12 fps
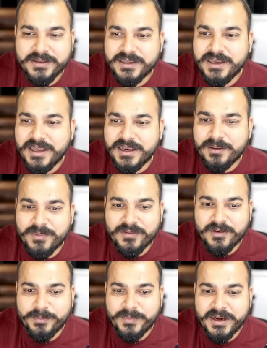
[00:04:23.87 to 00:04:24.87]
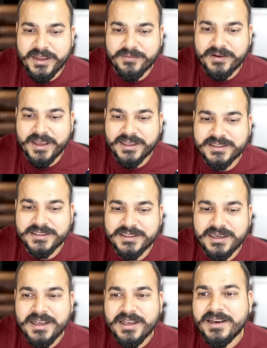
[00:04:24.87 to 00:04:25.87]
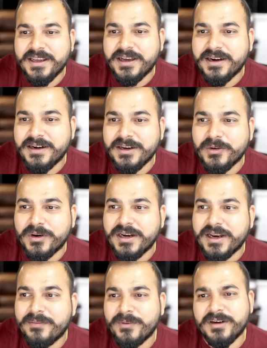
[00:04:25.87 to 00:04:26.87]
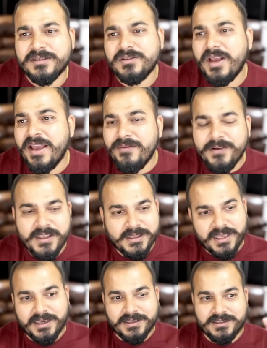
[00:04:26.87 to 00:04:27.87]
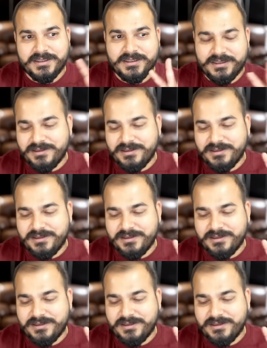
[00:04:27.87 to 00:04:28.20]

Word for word: See, NLP for PDF text, recurrent neural networks. So everything is